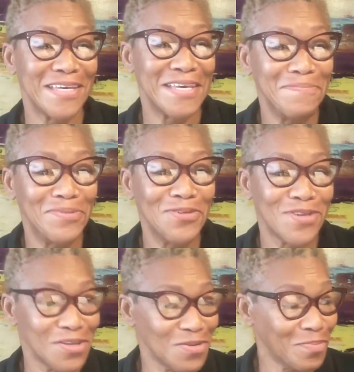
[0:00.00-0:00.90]
Keep you
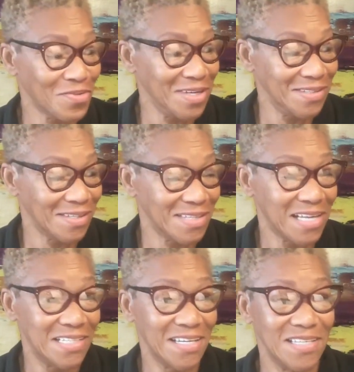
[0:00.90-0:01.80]
in your prayers, because
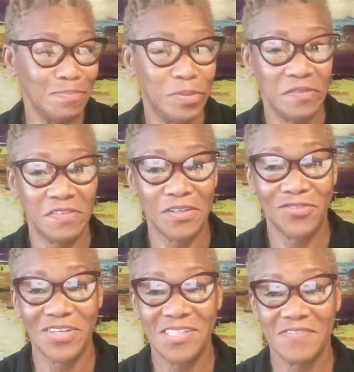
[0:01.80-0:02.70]
I tell you, but for the
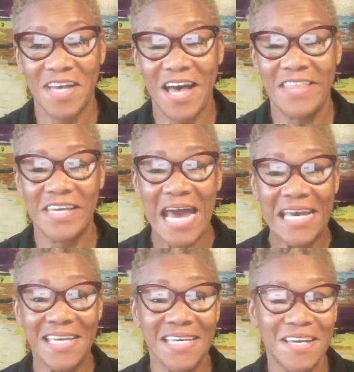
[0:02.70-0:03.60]
grace of God, that I
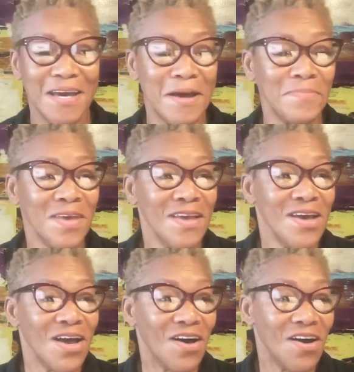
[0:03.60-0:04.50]
can get up
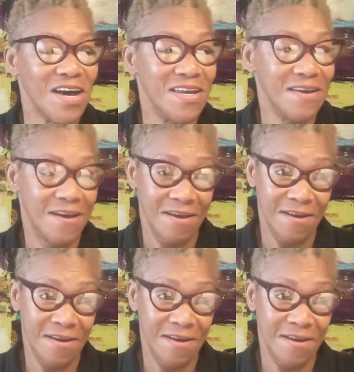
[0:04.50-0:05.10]
on